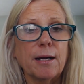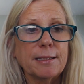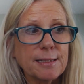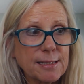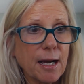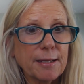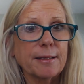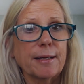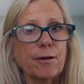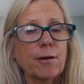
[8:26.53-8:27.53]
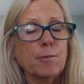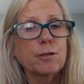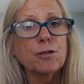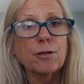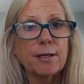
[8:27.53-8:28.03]
Inside of there, I'm
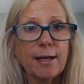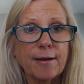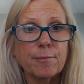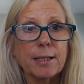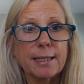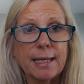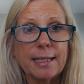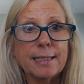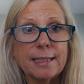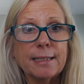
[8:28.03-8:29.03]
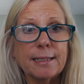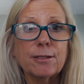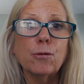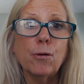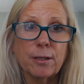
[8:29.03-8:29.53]
also going to have my KDD
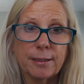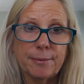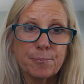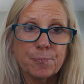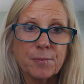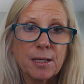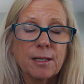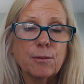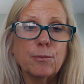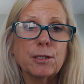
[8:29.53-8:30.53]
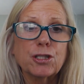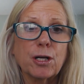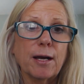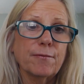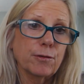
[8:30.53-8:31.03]
toilet, which
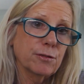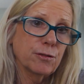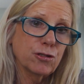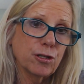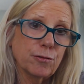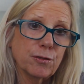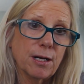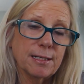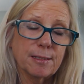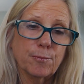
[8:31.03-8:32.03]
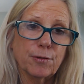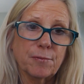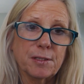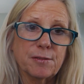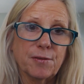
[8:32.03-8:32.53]
I've also showed you guys in
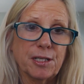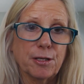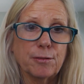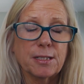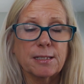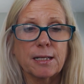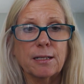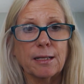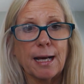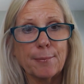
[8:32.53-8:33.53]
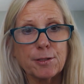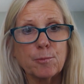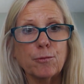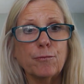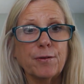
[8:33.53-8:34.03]
previous videos. It's a
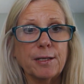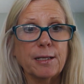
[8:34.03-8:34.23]
collapsible